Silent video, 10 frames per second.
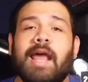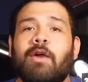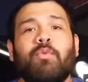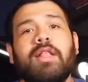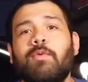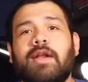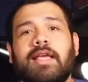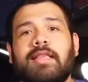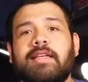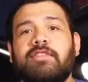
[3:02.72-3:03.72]
I really want to
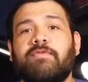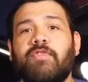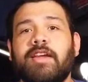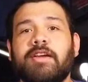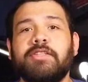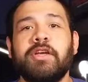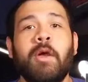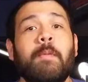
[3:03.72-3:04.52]
get these figures.